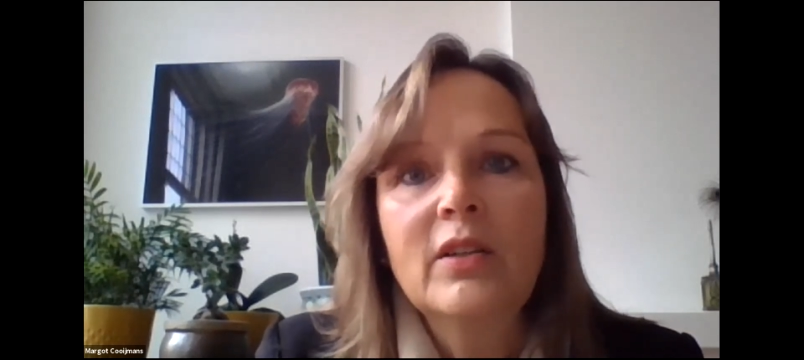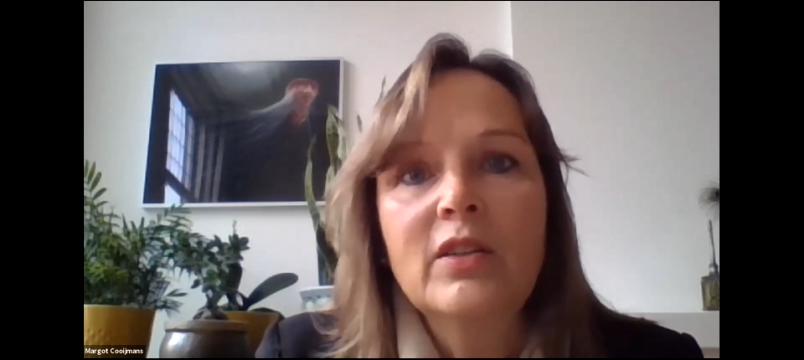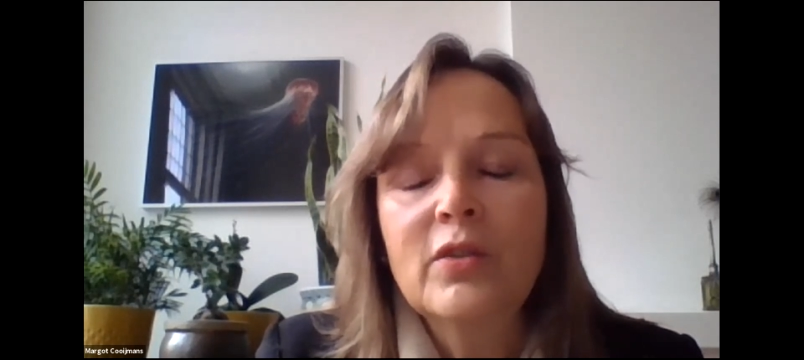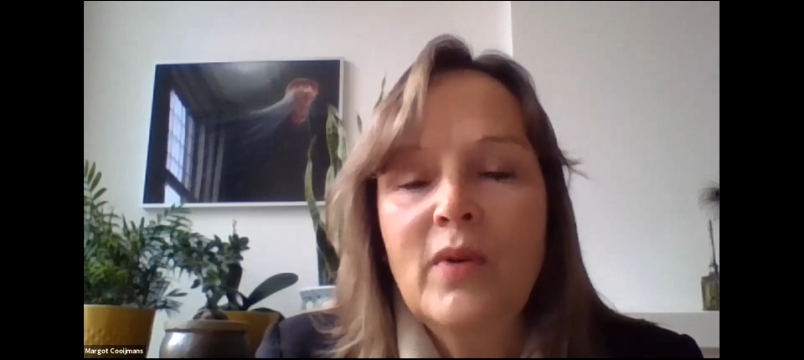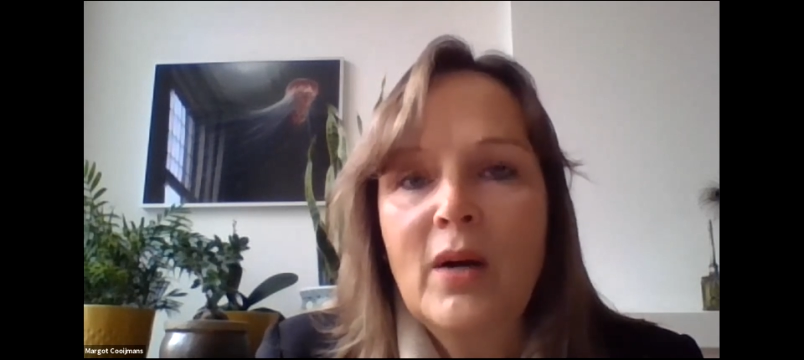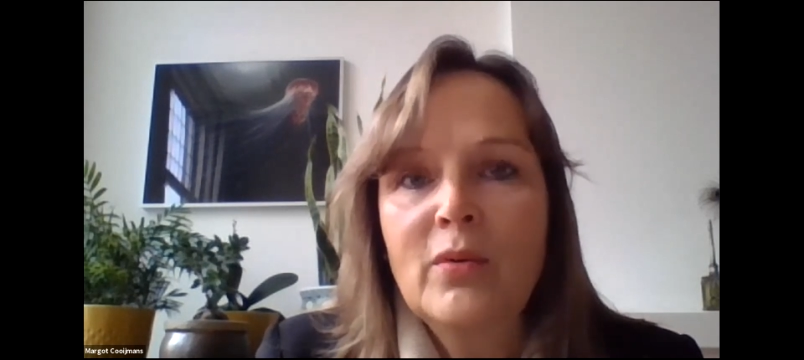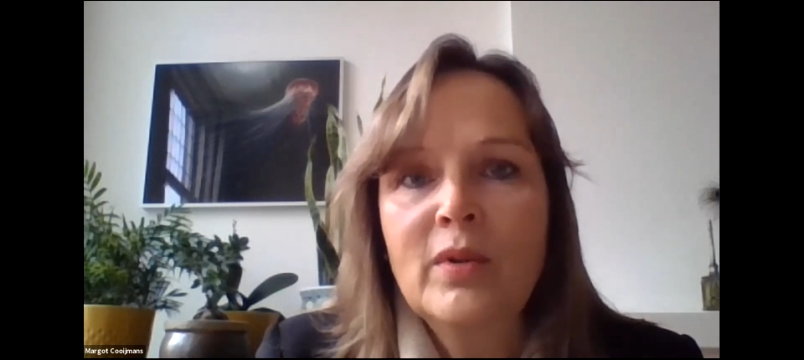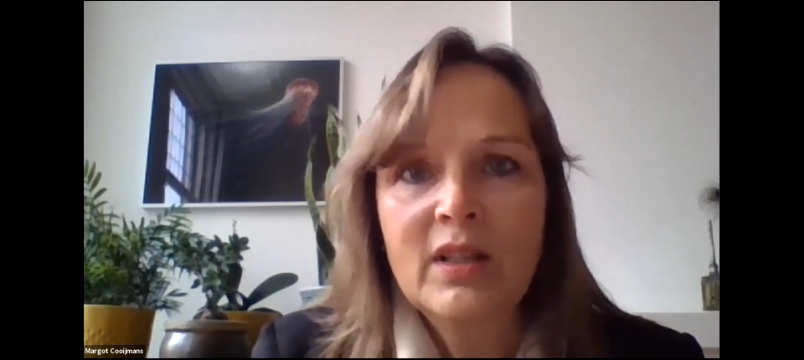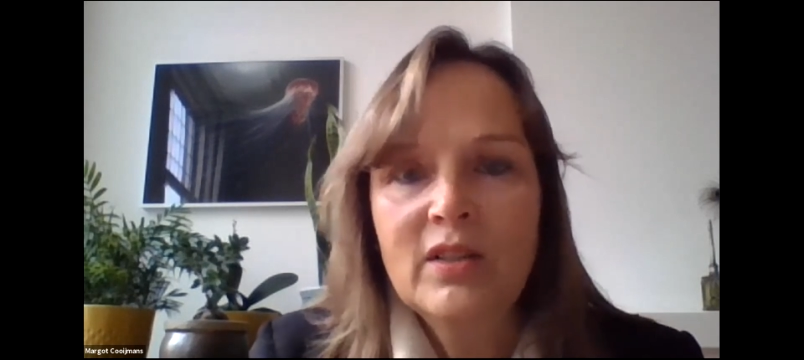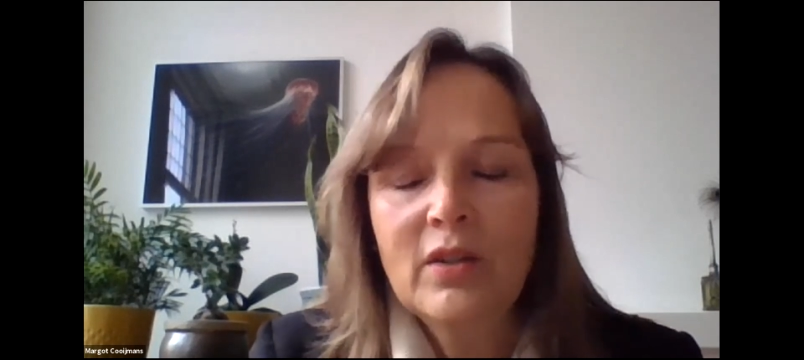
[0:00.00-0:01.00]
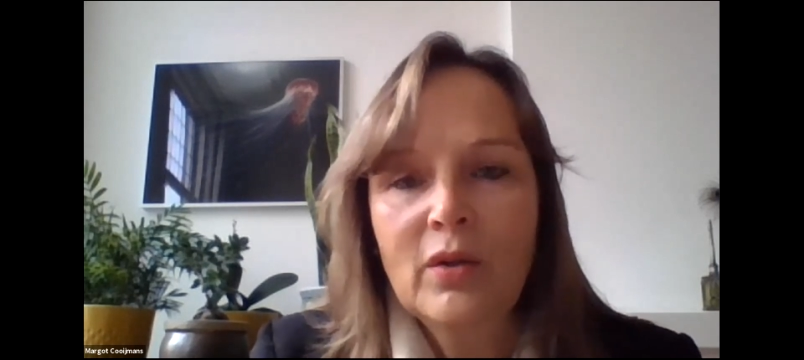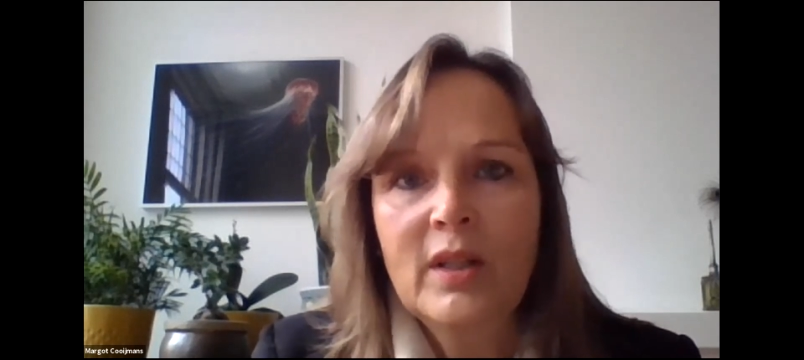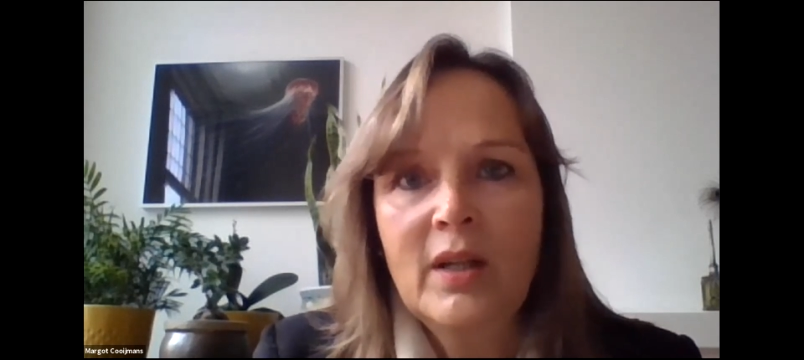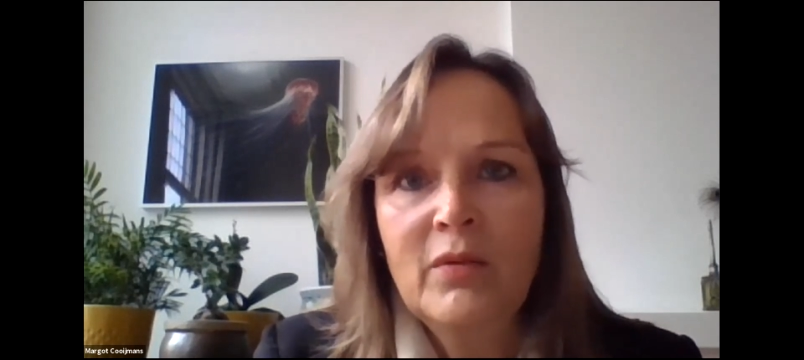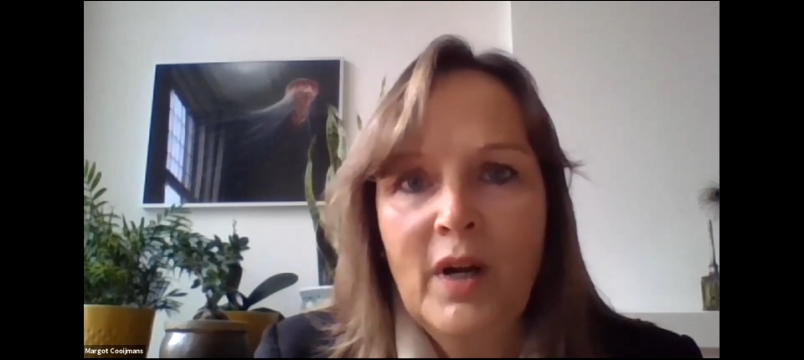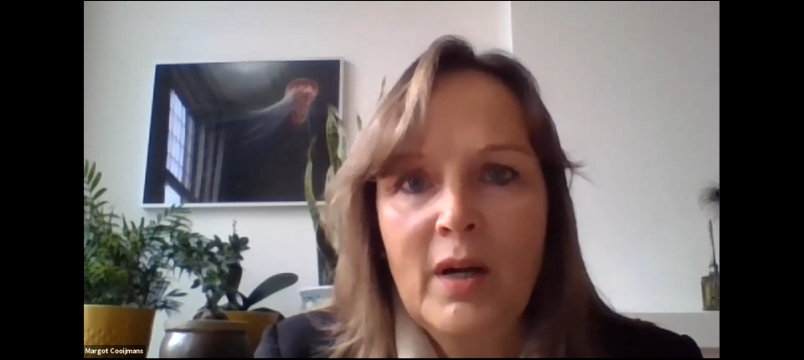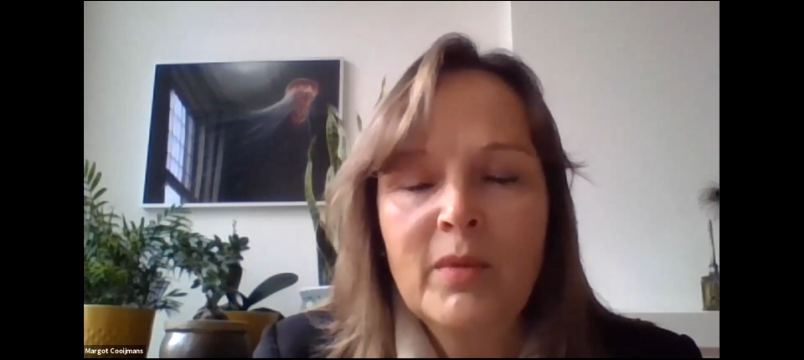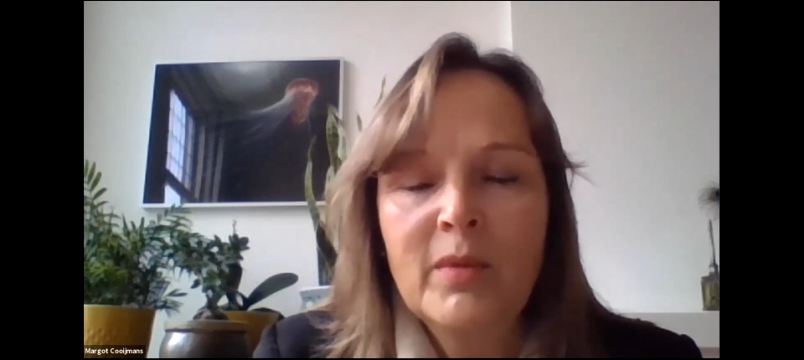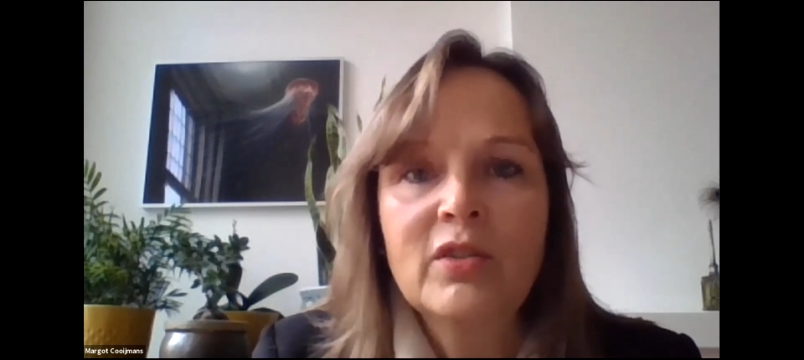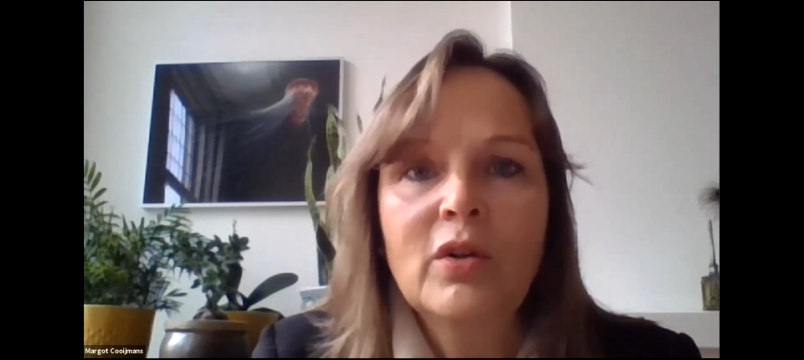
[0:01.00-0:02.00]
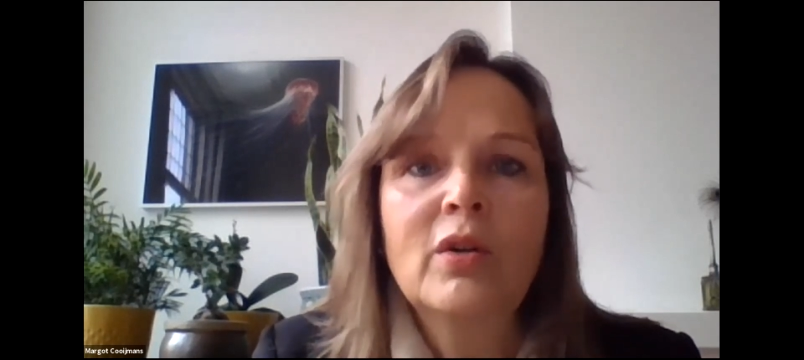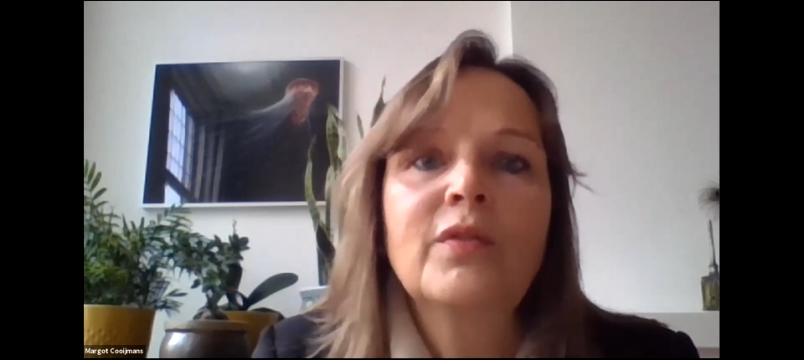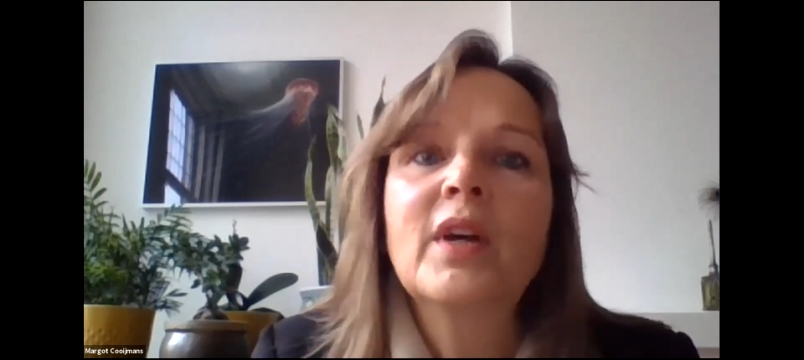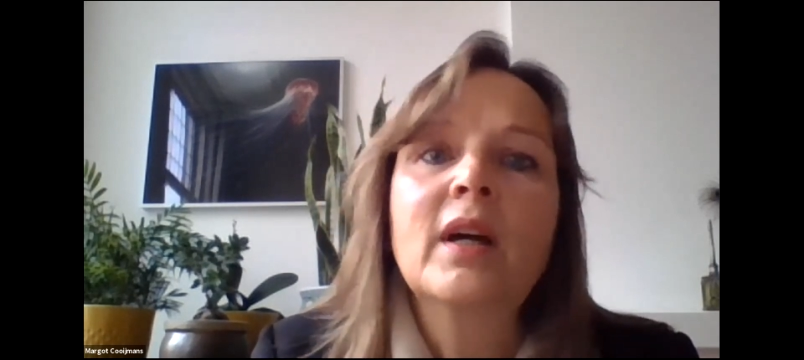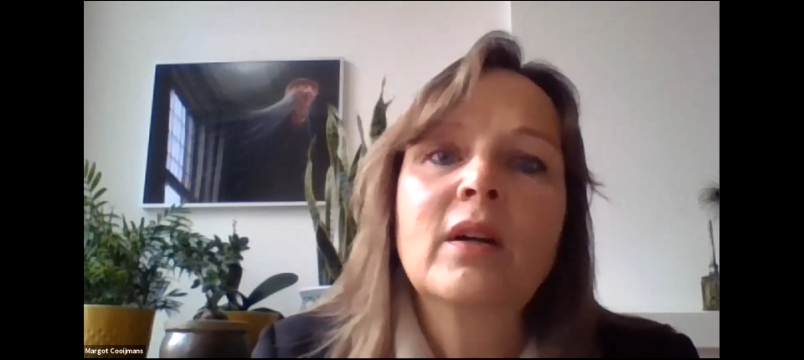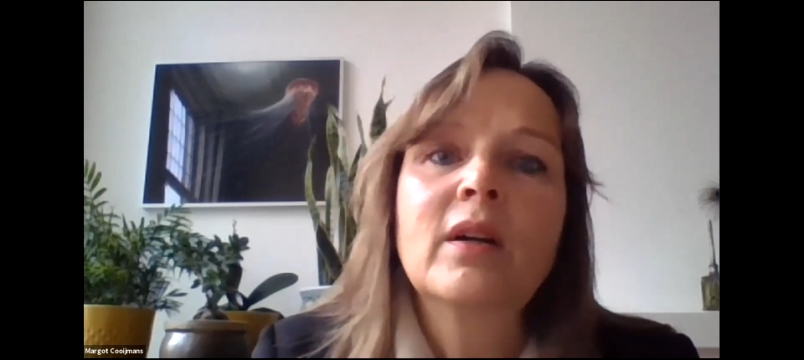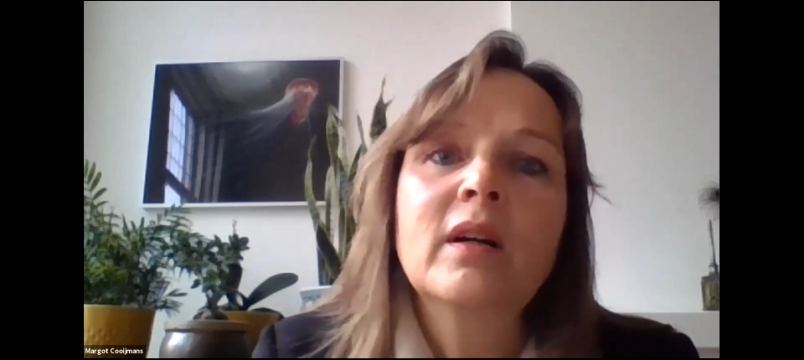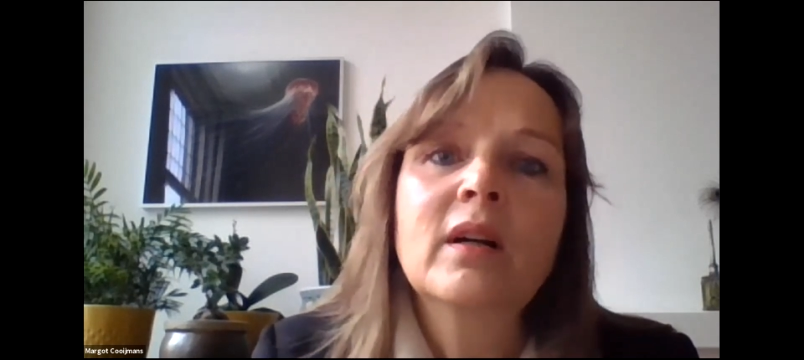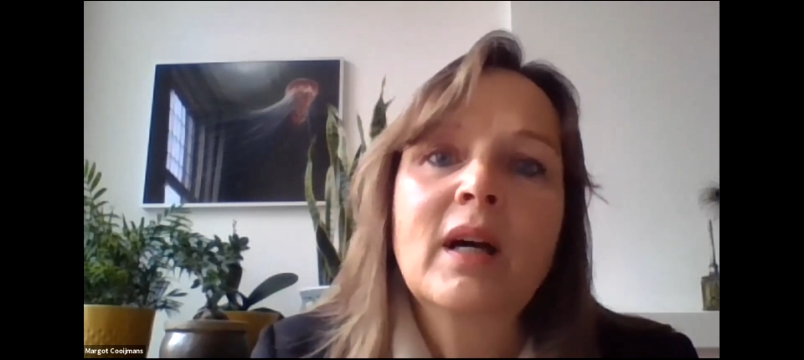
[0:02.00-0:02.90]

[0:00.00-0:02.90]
surroundings or the environment of their